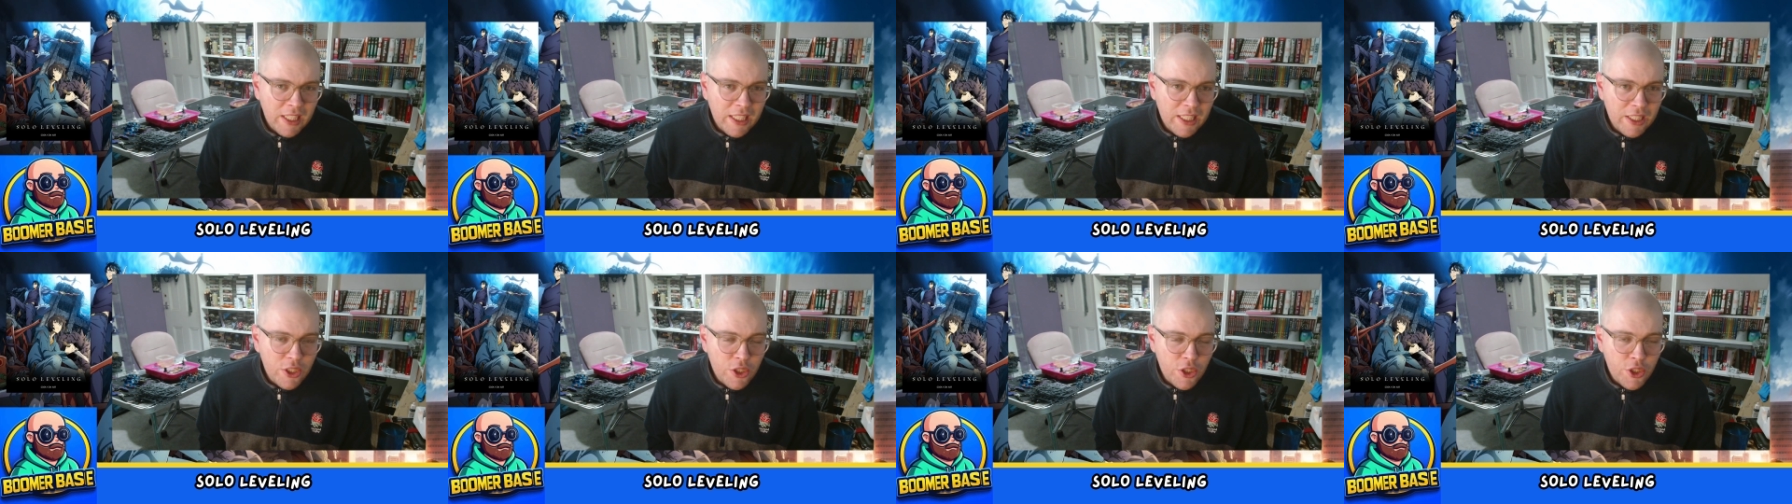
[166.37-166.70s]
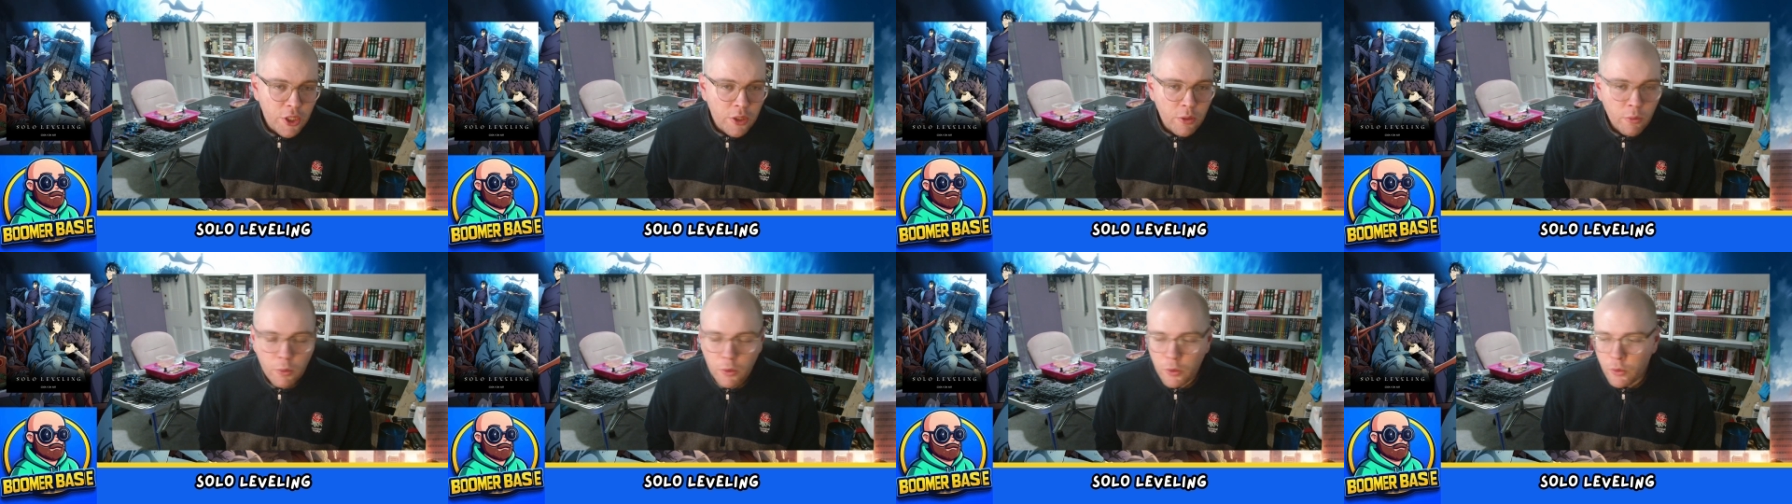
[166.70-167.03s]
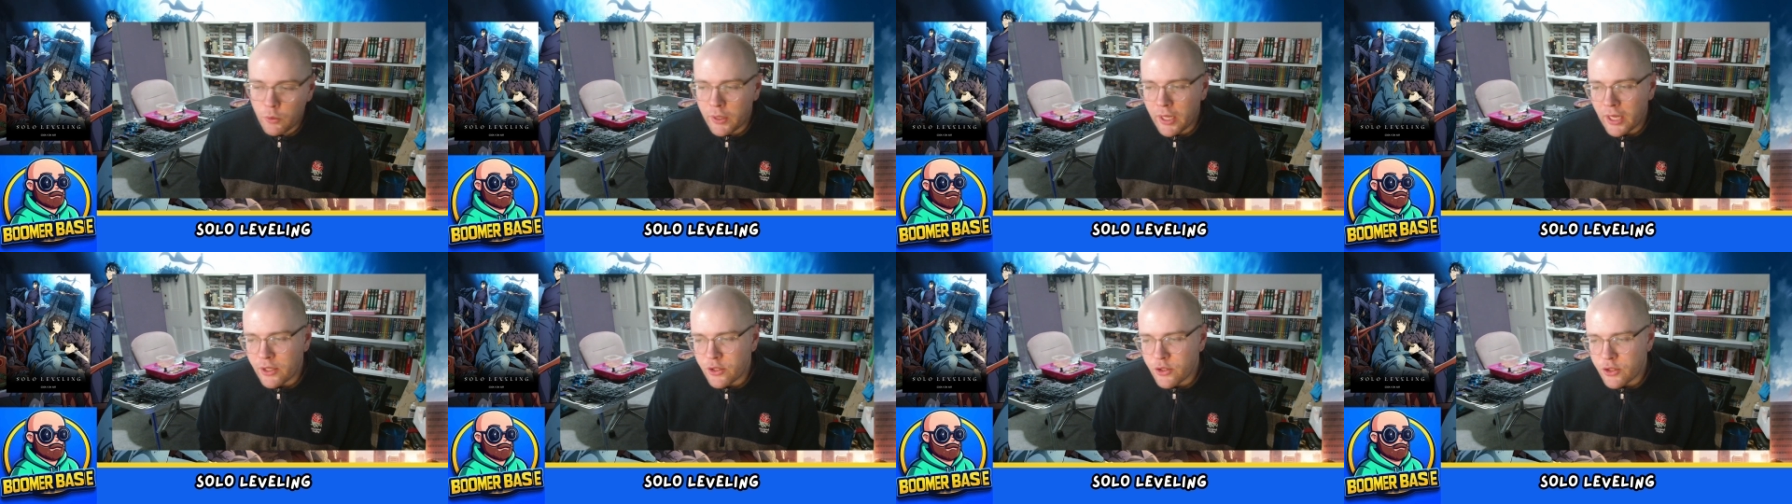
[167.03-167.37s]
Jinwoo
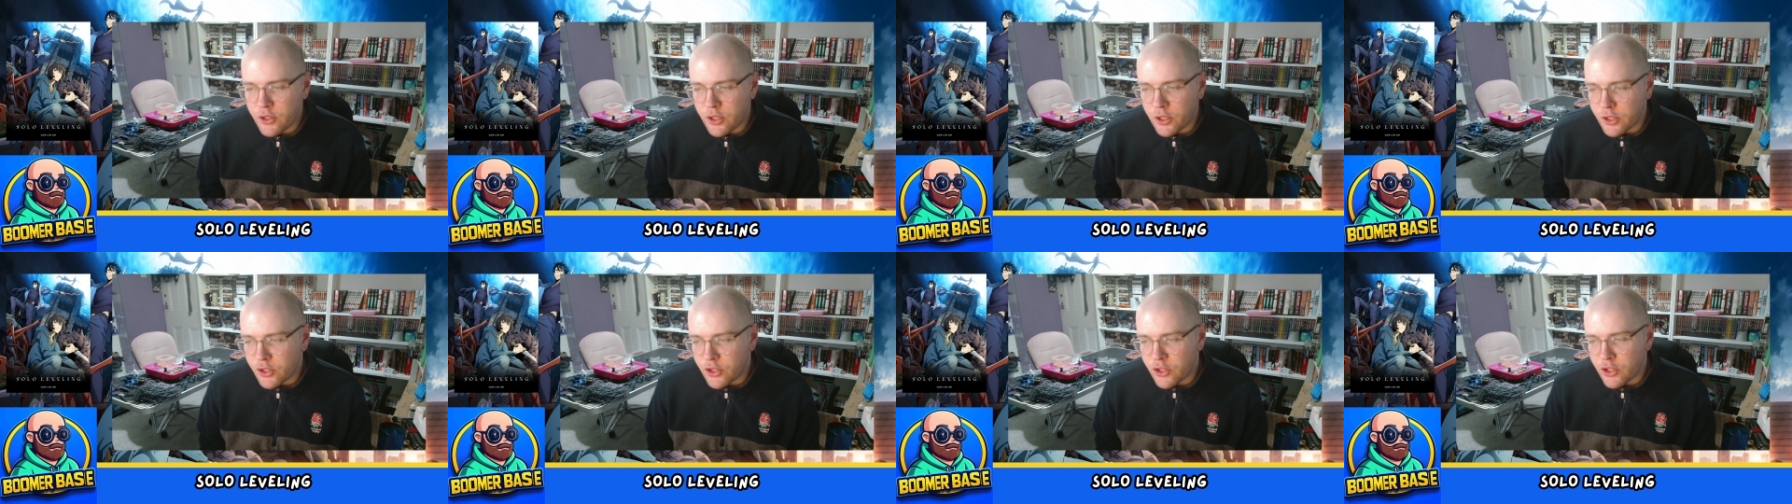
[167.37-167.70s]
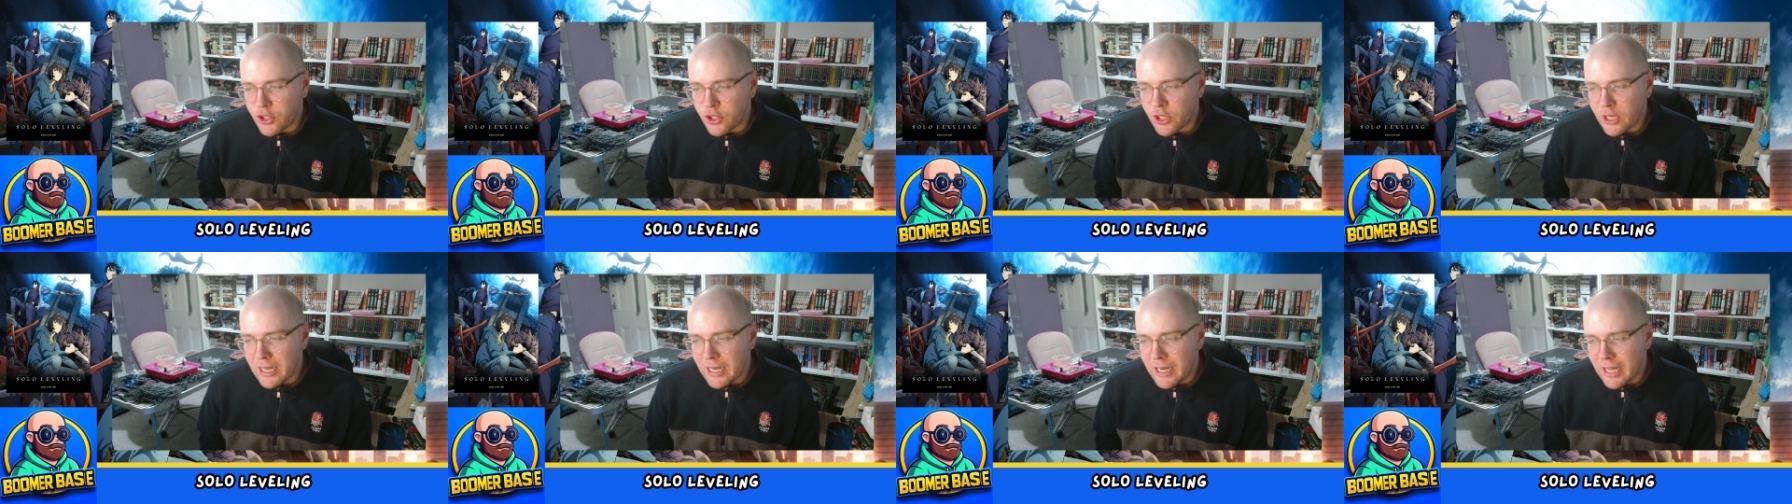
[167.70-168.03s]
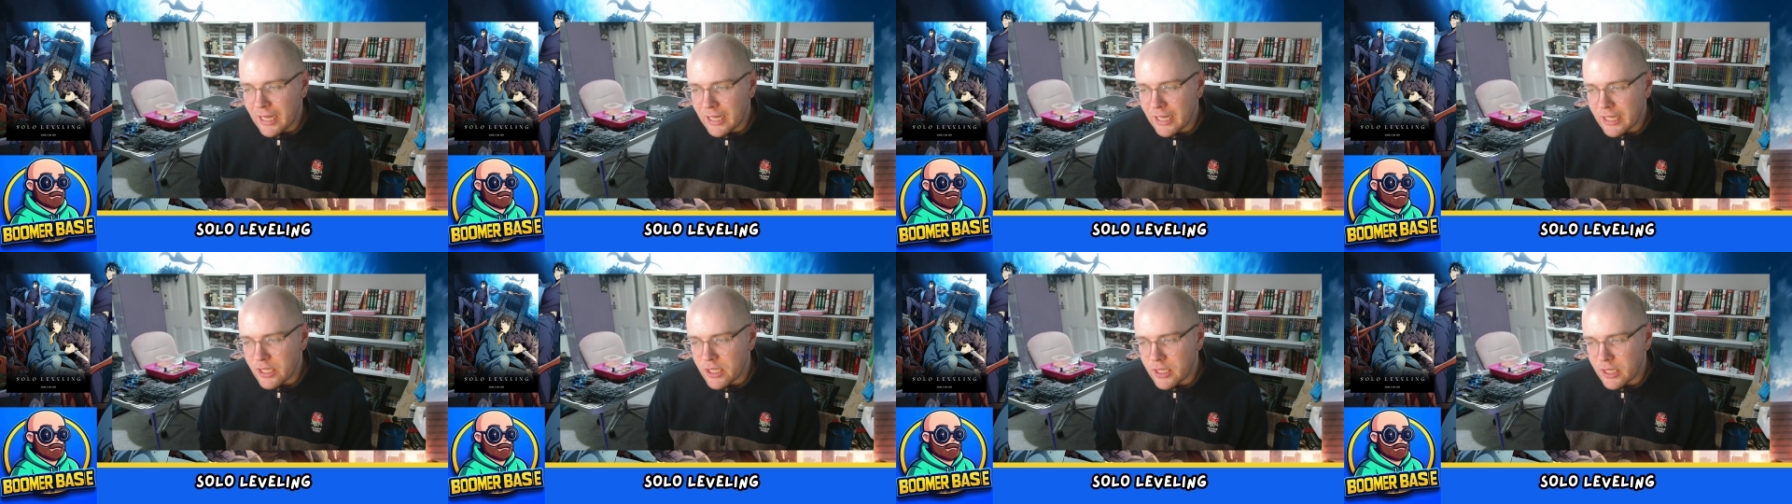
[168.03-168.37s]
gets to
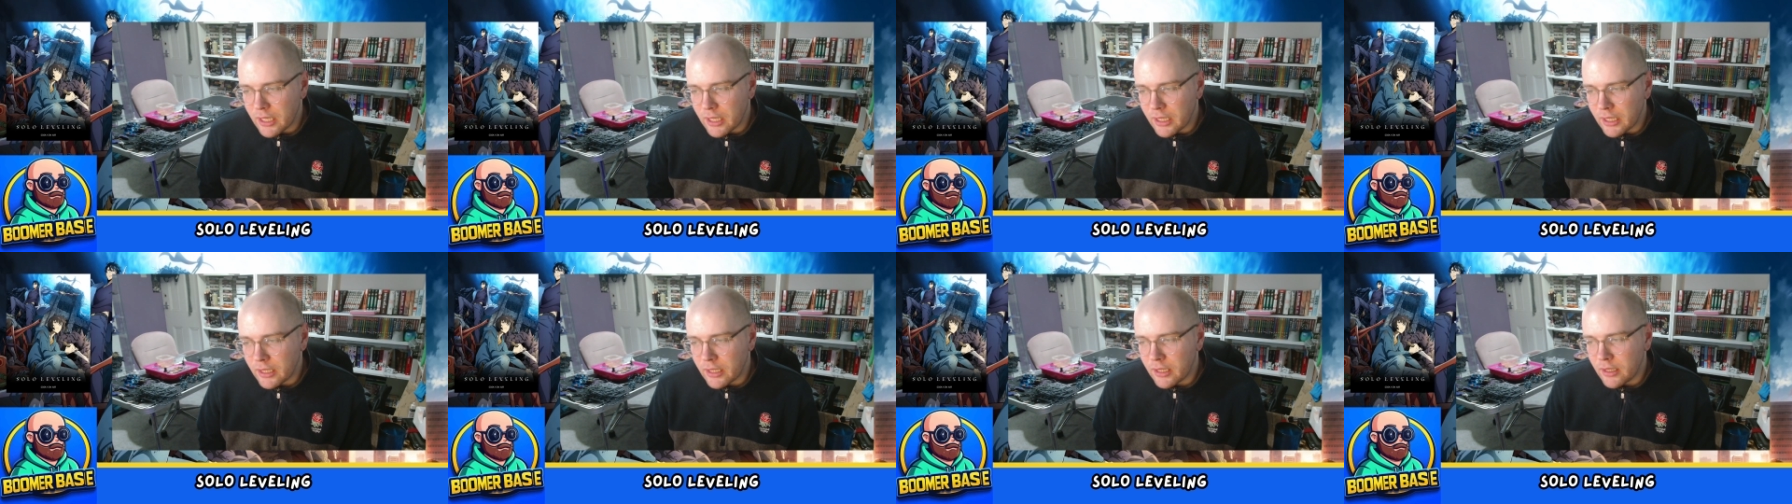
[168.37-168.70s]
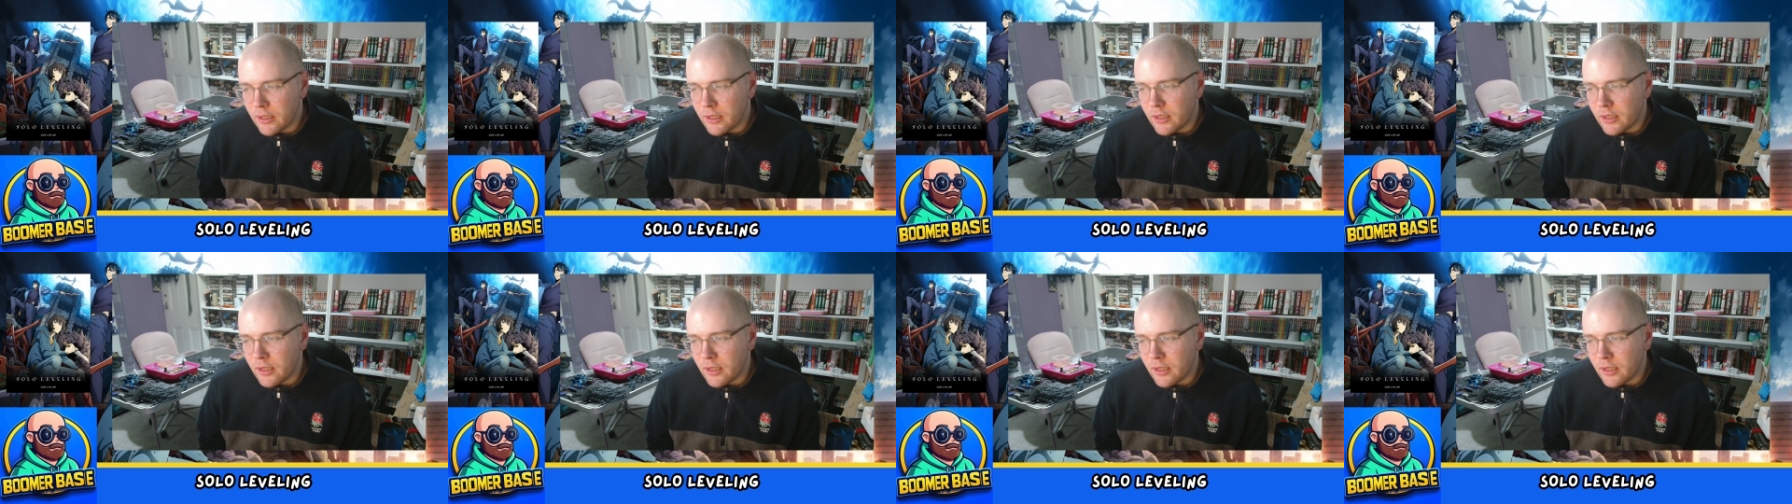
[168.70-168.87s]
slicing.